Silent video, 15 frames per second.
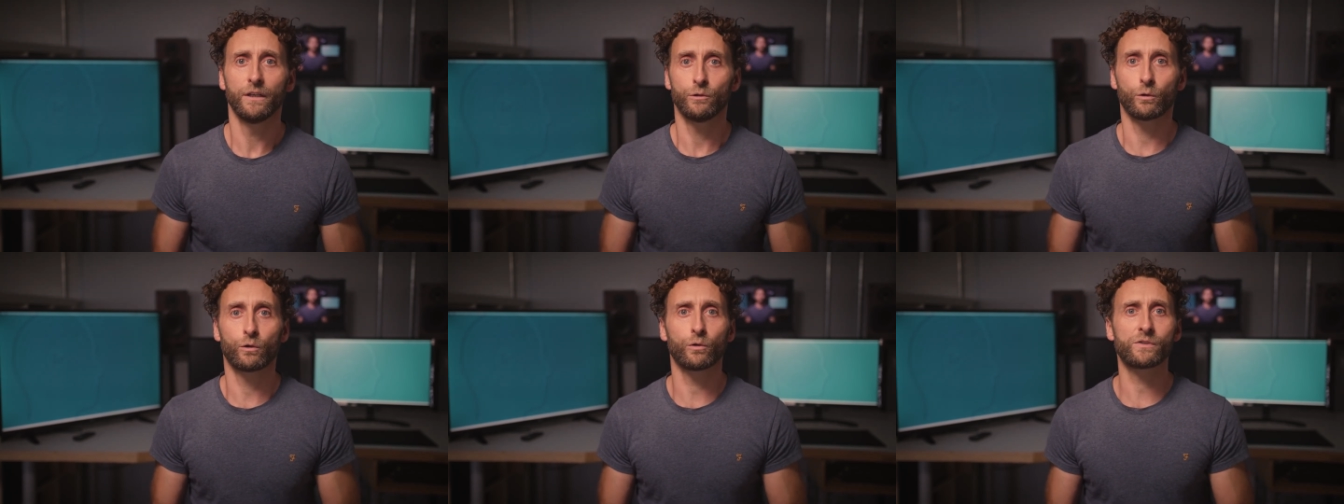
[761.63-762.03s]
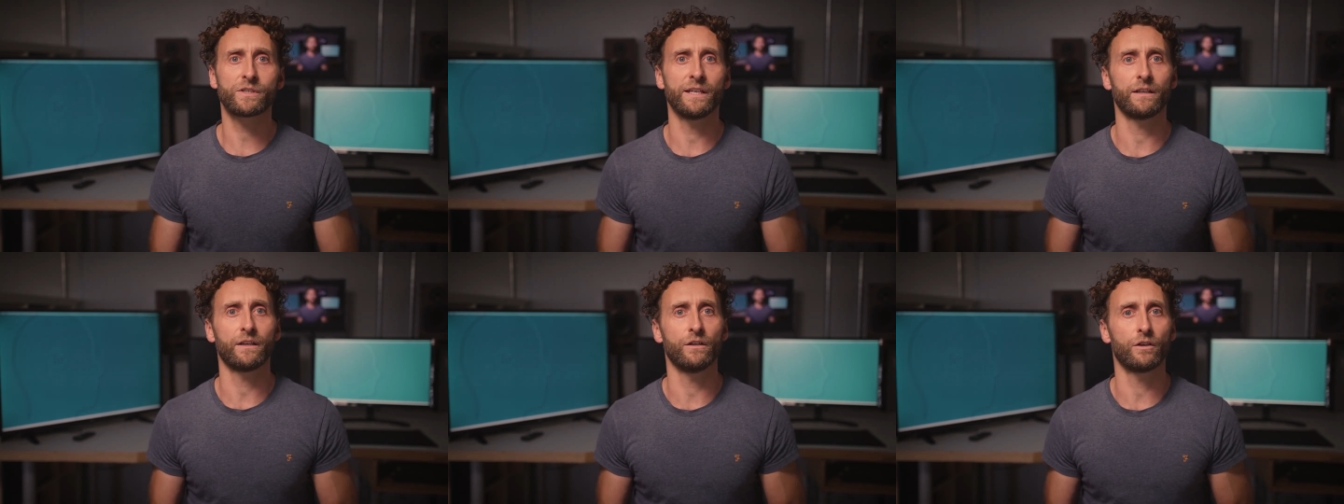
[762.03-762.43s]
your
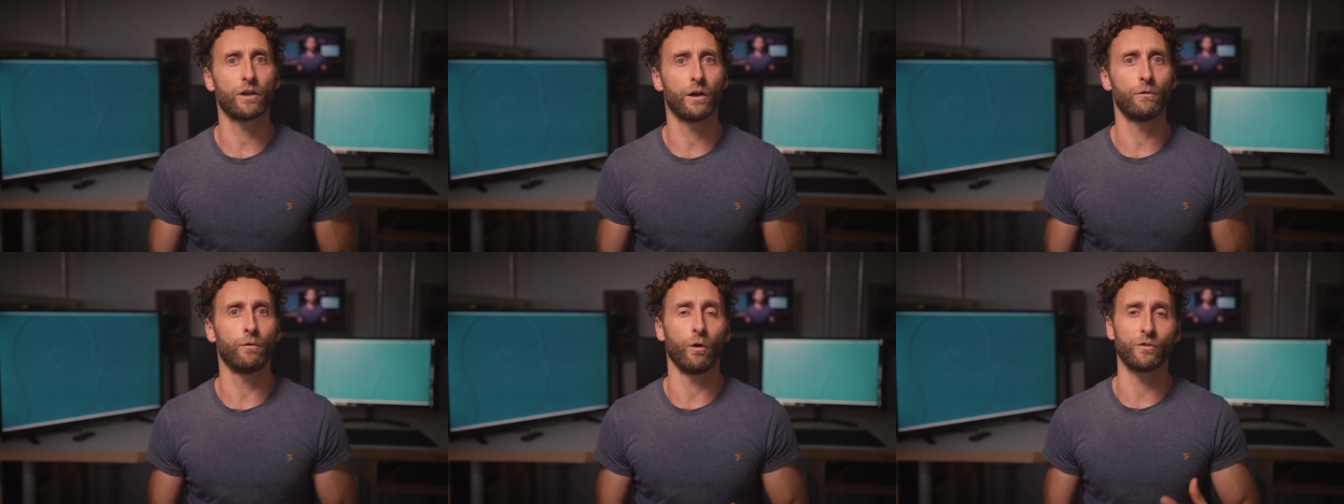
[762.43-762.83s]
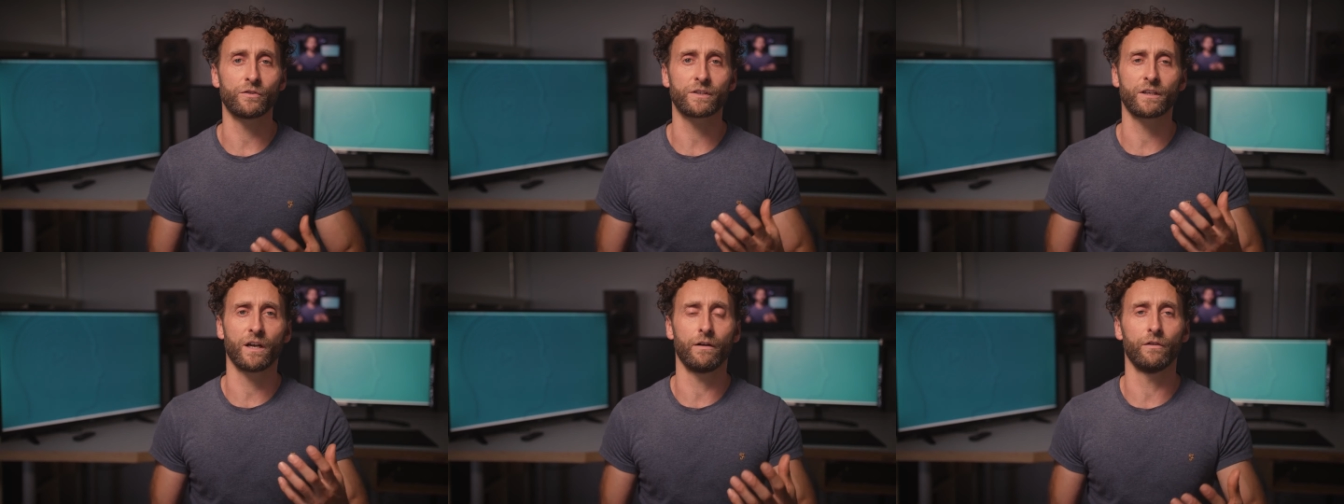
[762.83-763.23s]
content can go on
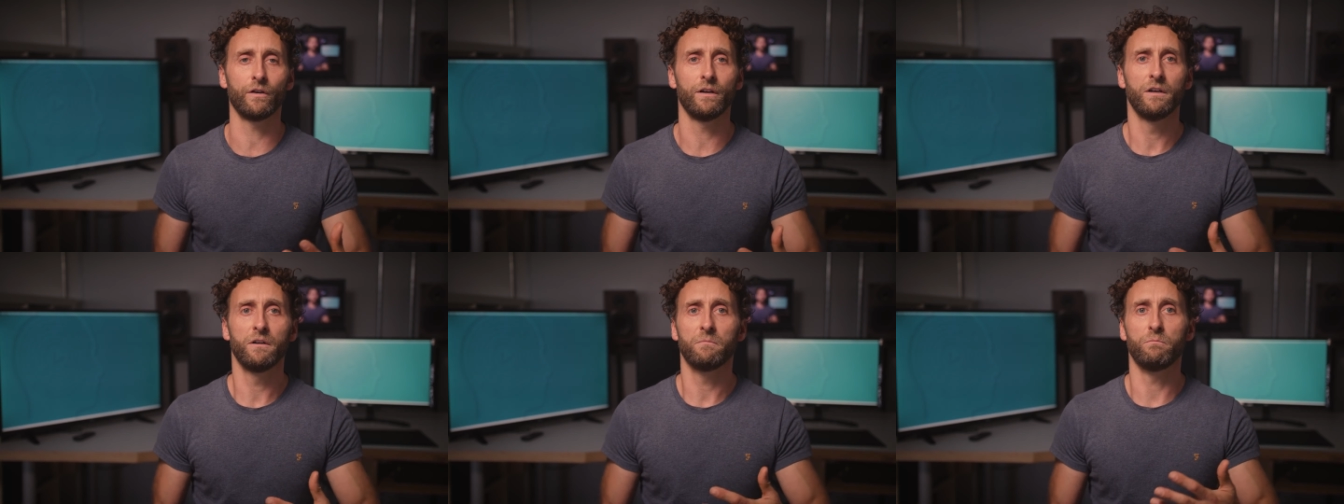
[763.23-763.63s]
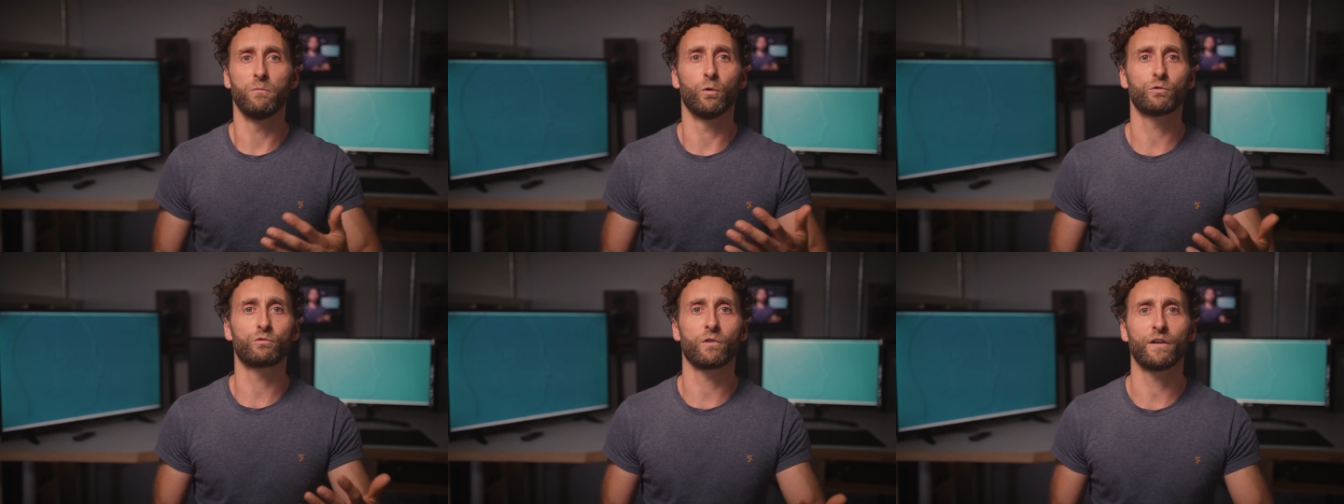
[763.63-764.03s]
to cover
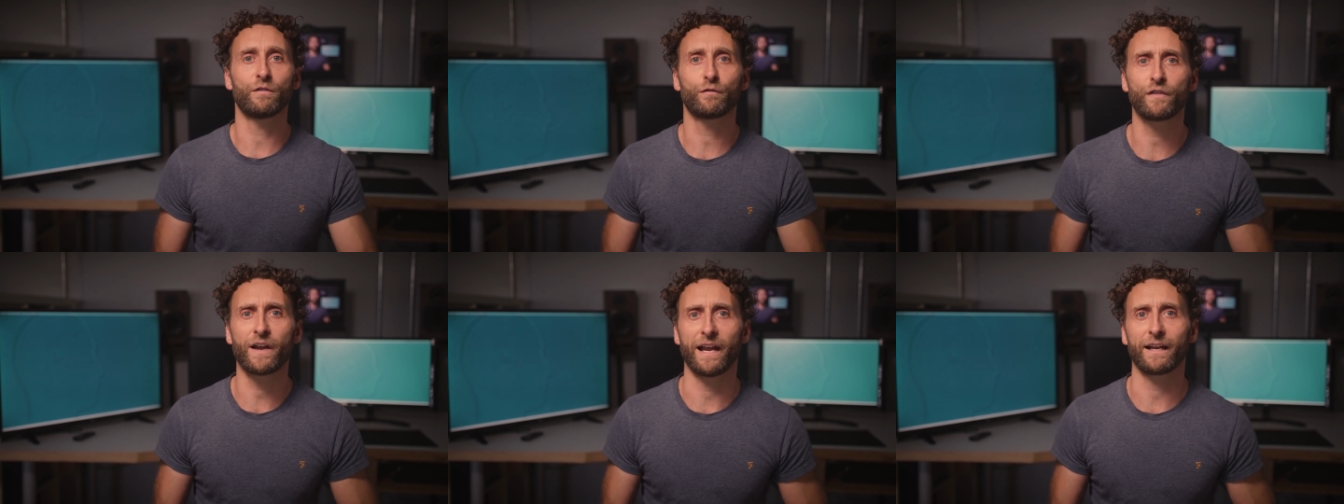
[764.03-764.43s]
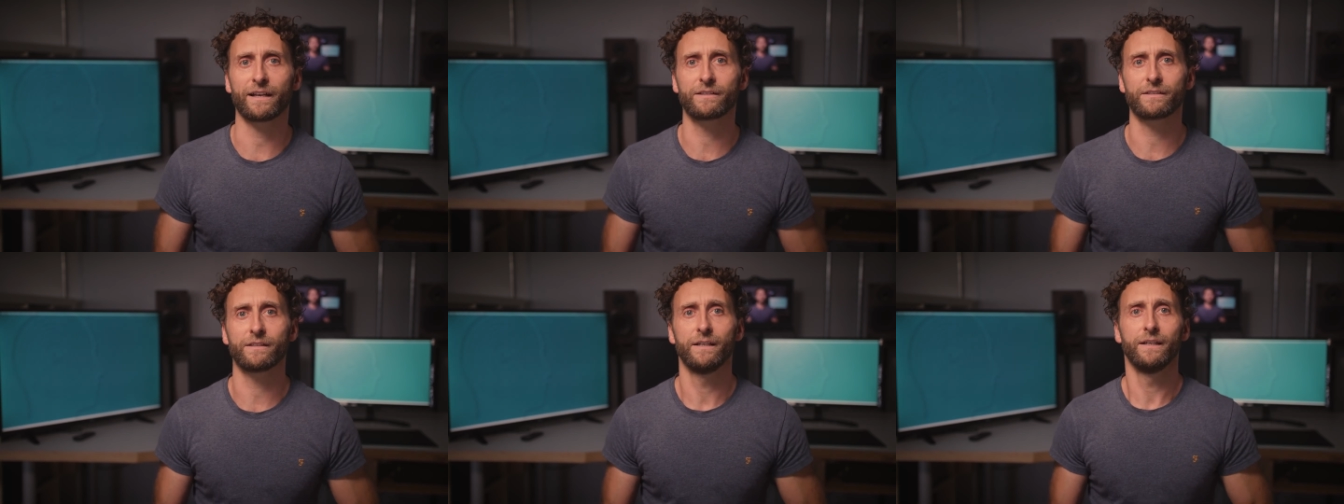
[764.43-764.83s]
more dry
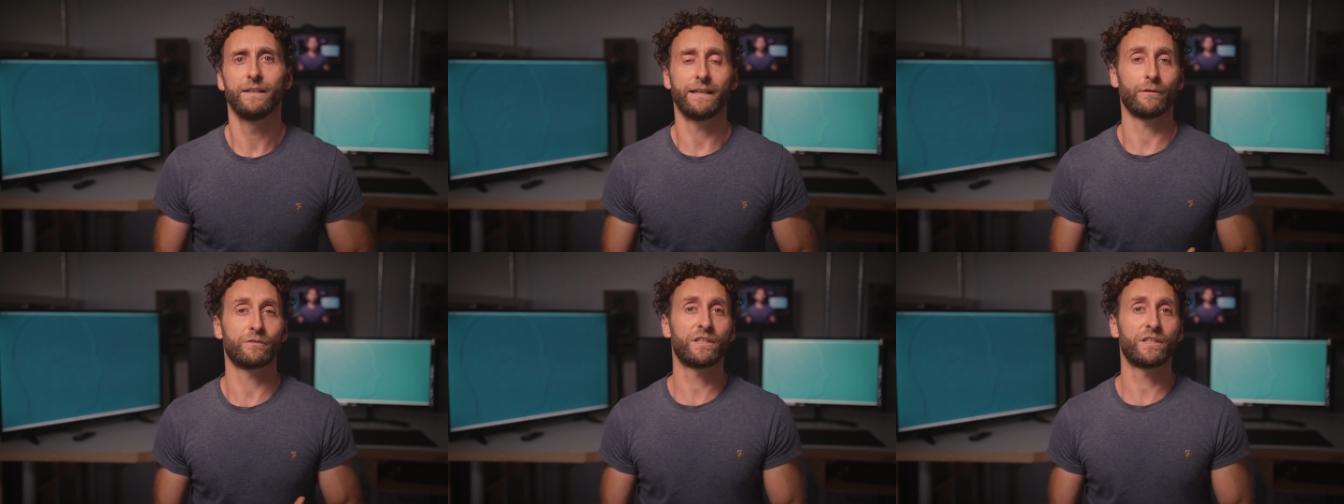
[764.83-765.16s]
facts now,